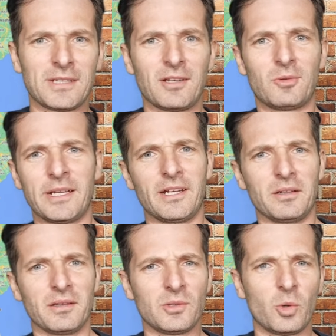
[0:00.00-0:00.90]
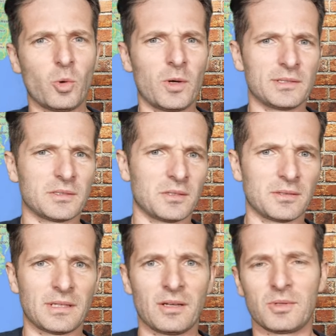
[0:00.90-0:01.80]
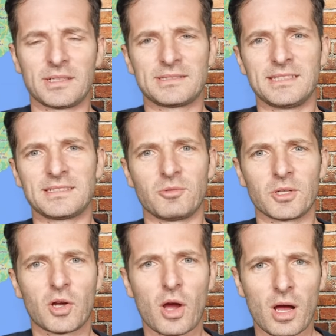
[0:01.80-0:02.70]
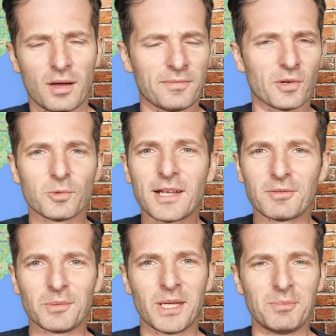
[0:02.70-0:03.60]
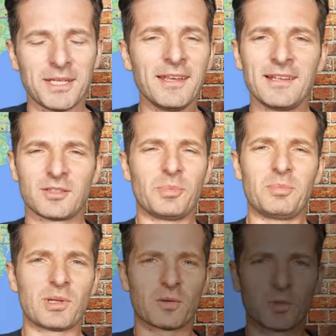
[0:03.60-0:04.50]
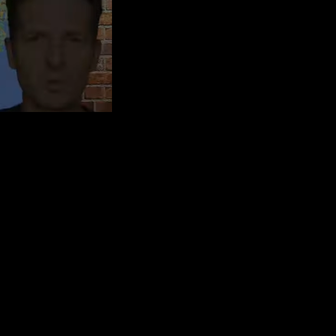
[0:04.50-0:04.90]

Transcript: They don't want to hear the noise, or they don't want to see someone cough, or whatever it may be. So people are rude.